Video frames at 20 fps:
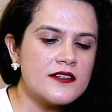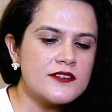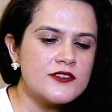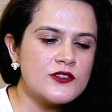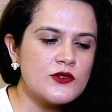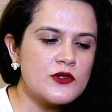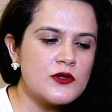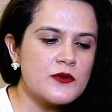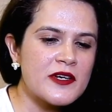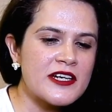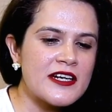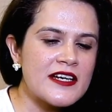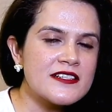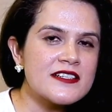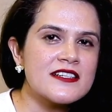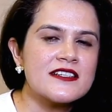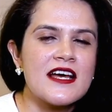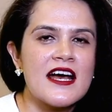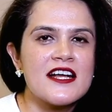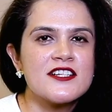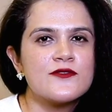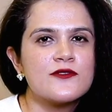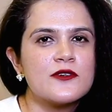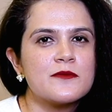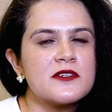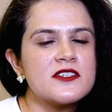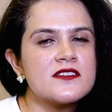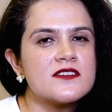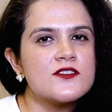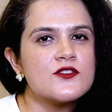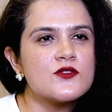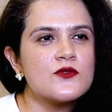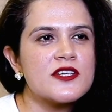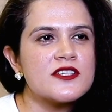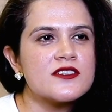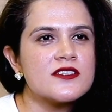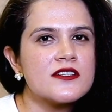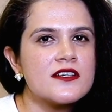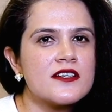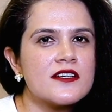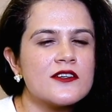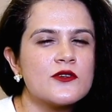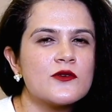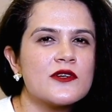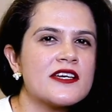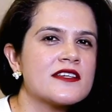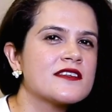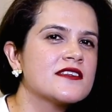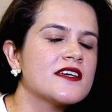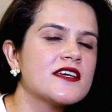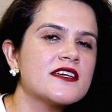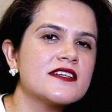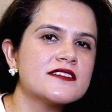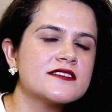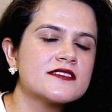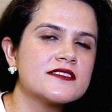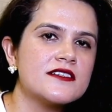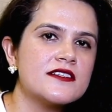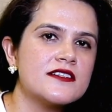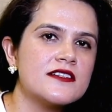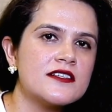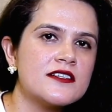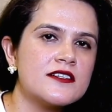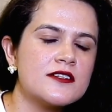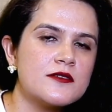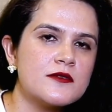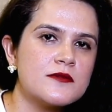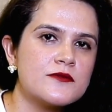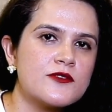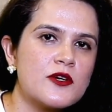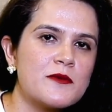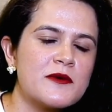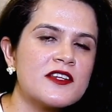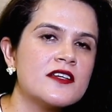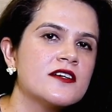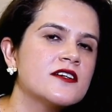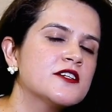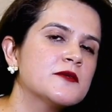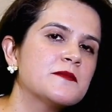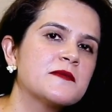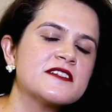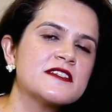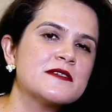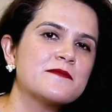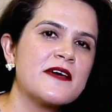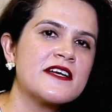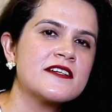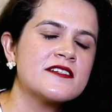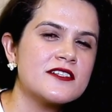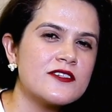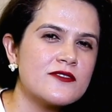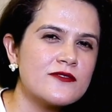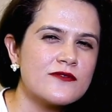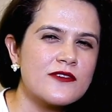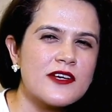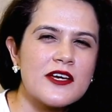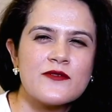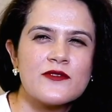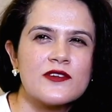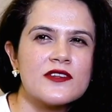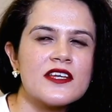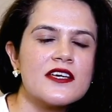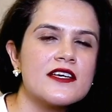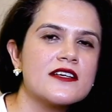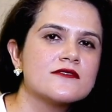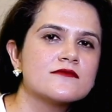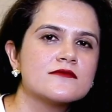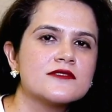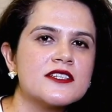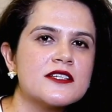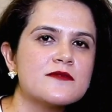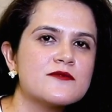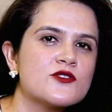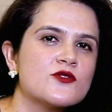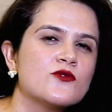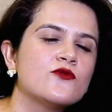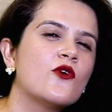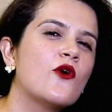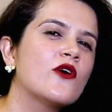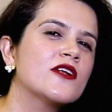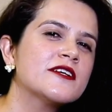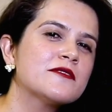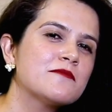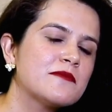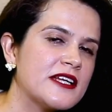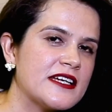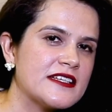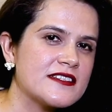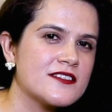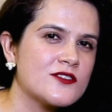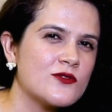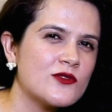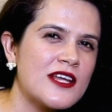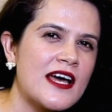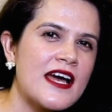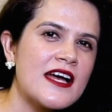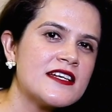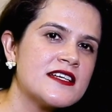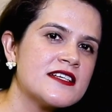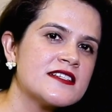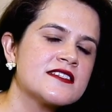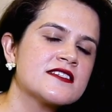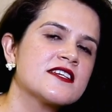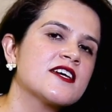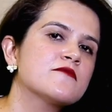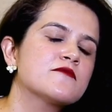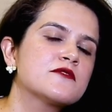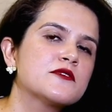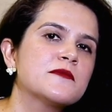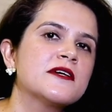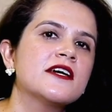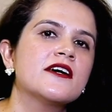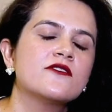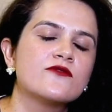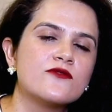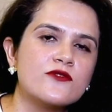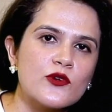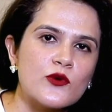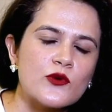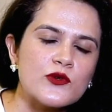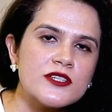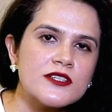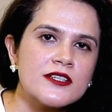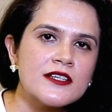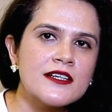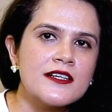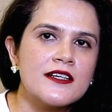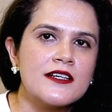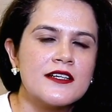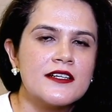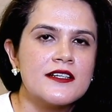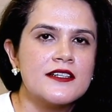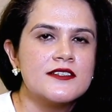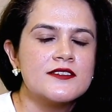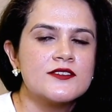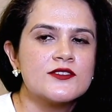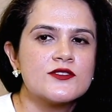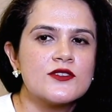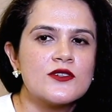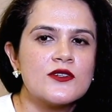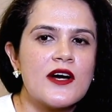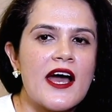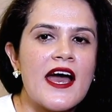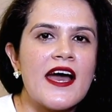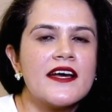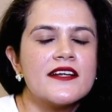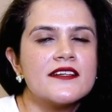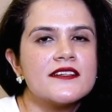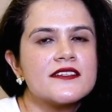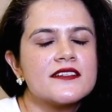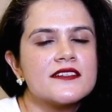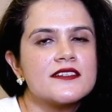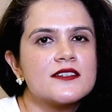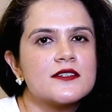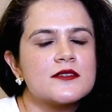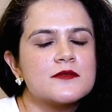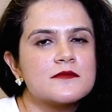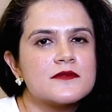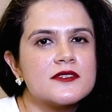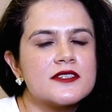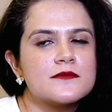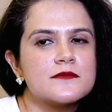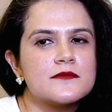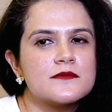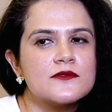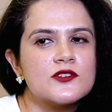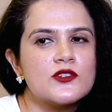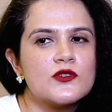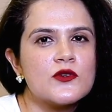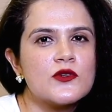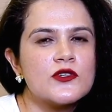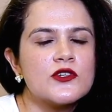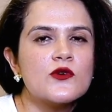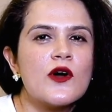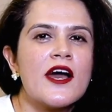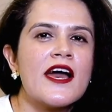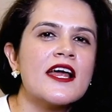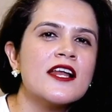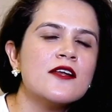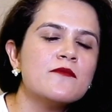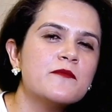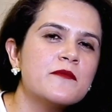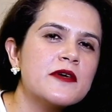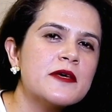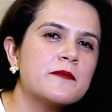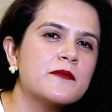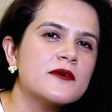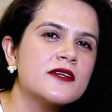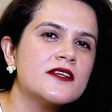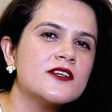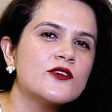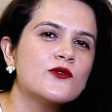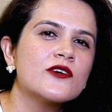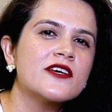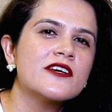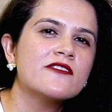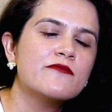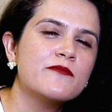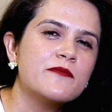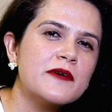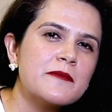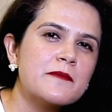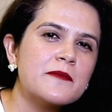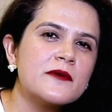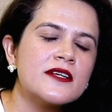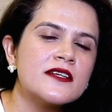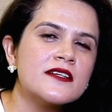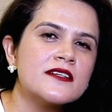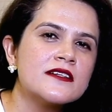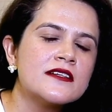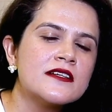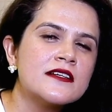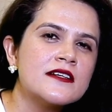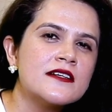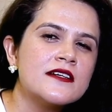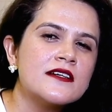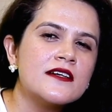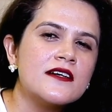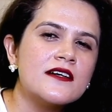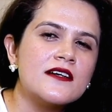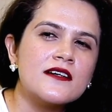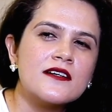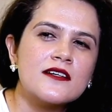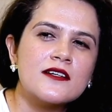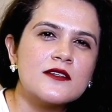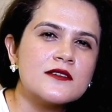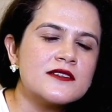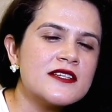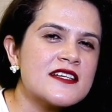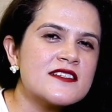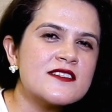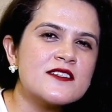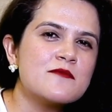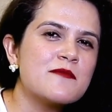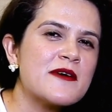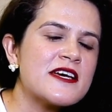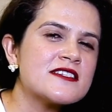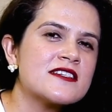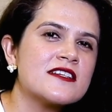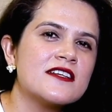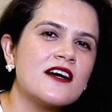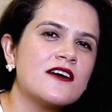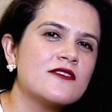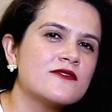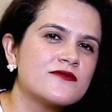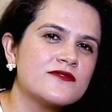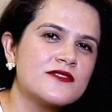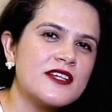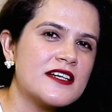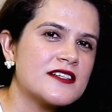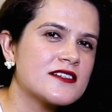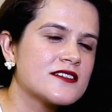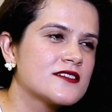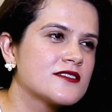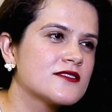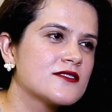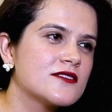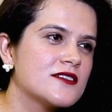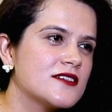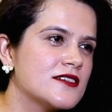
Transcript: you know, when I detach from the situation and look at things from a third perspective, everything seems to fall in place. So that has kept me afloat. So, and, you know, you help people, you give people, that's the best love that,